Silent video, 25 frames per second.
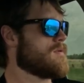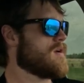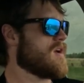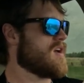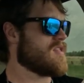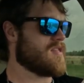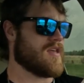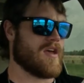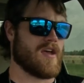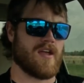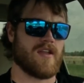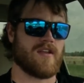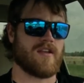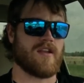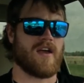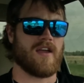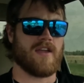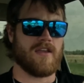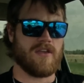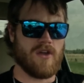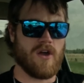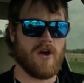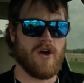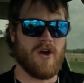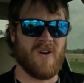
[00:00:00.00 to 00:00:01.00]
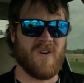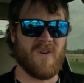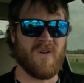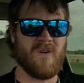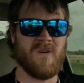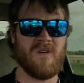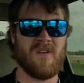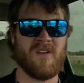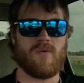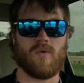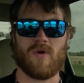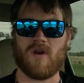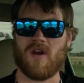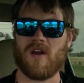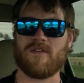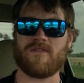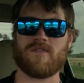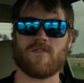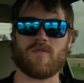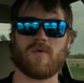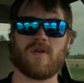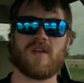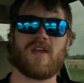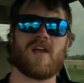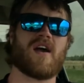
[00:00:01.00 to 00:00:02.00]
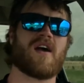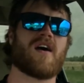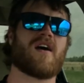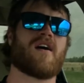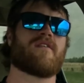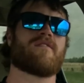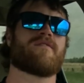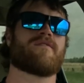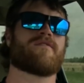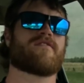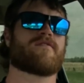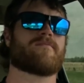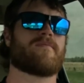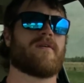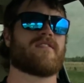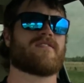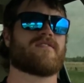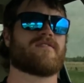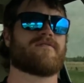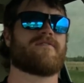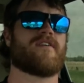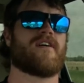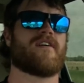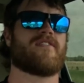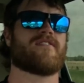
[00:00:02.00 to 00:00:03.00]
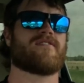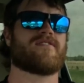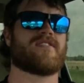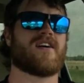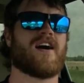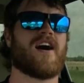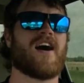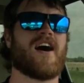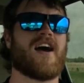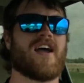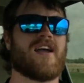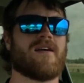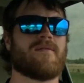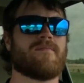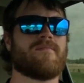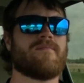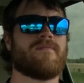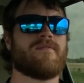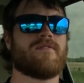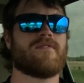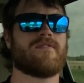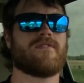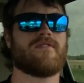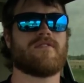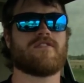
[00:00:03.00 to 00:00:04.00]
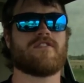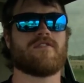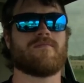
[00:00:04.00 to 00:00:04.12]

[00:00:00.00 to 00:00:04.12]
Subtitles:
And then I go wherever we have specified the time